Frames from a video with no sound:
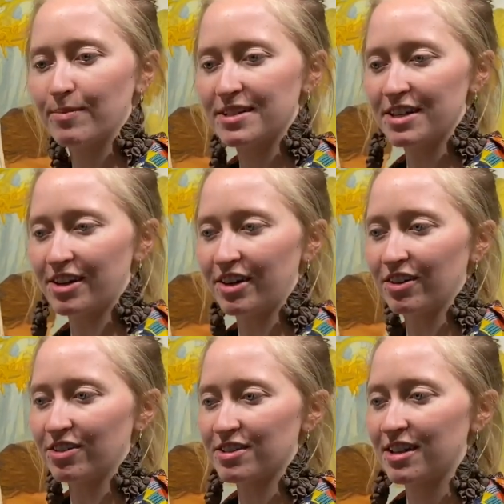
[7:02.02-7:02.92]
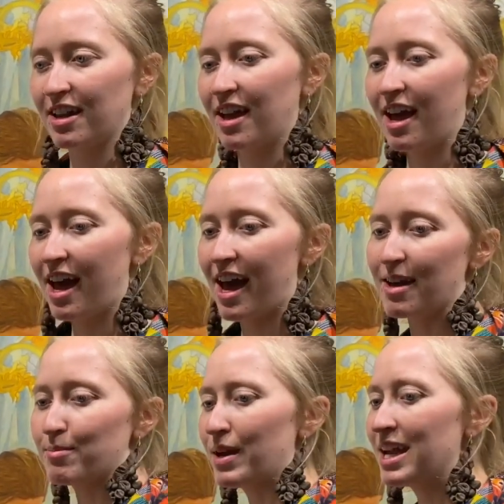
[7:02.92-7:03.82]
materials
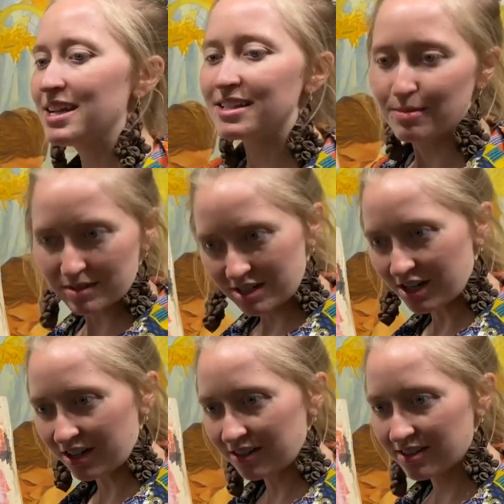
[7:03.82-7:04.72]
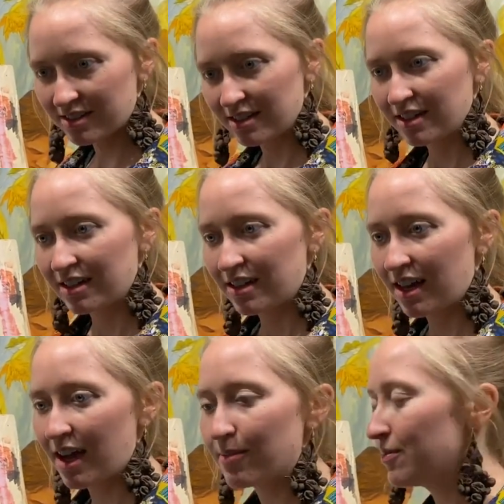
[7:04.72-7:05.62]
and painting materials.
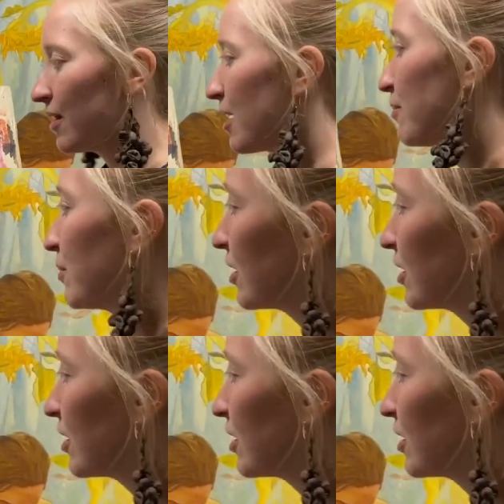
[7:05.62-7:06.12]
I'm